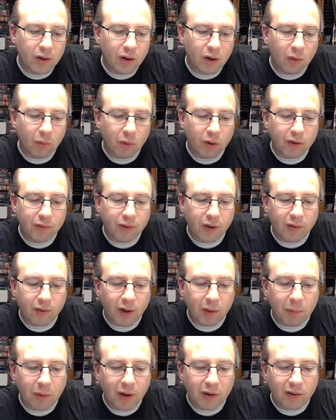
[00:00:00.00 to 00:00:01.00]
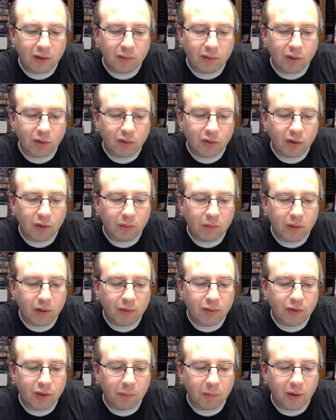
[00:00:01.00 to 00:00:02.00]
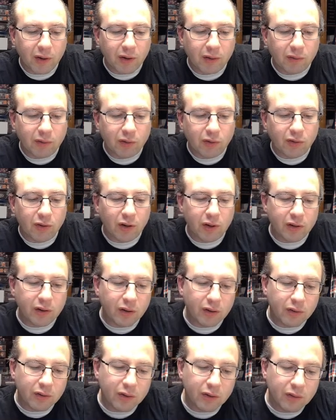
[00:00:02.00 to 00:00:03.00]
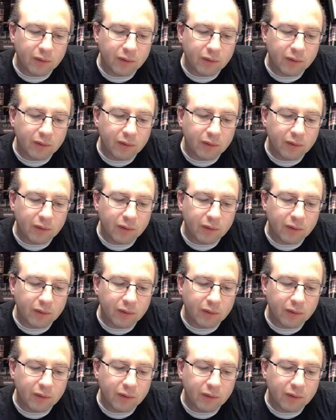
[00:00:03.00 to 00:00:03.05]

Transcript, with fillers: Wonder if they'll have iPads in the future. We'll have something in the future like this.